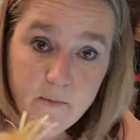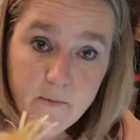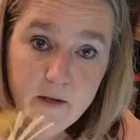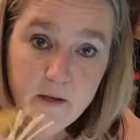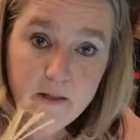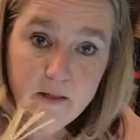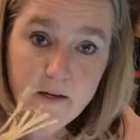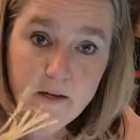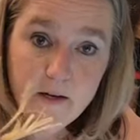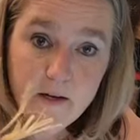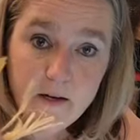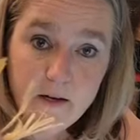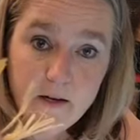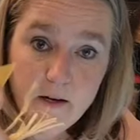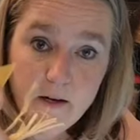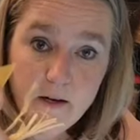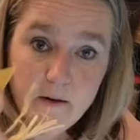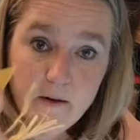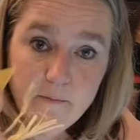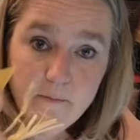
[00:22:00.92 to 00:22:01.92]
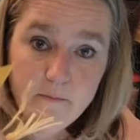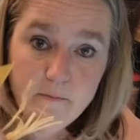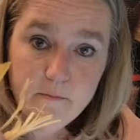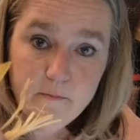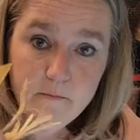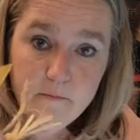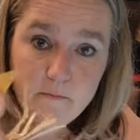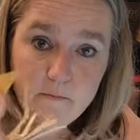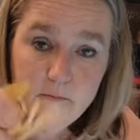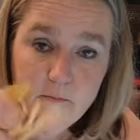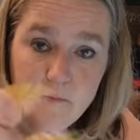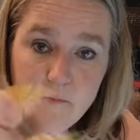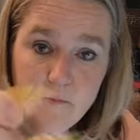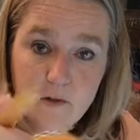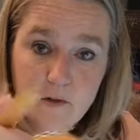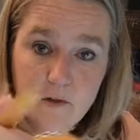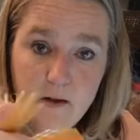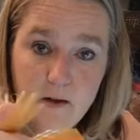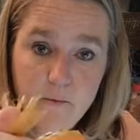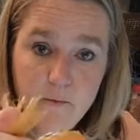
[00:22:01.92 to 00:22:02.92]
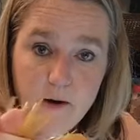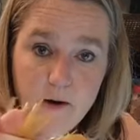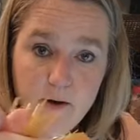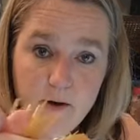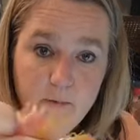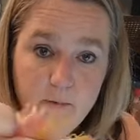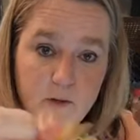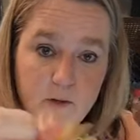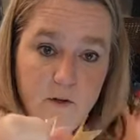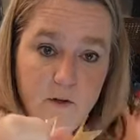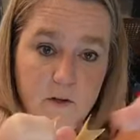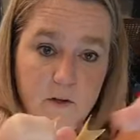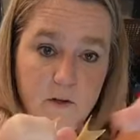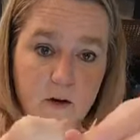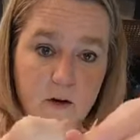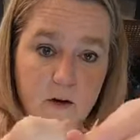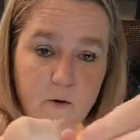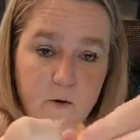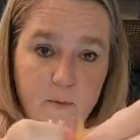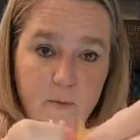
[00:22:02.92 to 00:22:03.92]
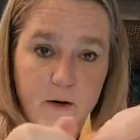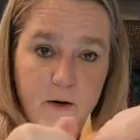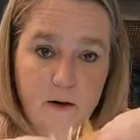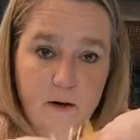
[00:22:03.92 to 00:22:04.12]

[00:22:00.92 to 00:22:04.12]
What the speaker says: and then I cut them. So that way when they open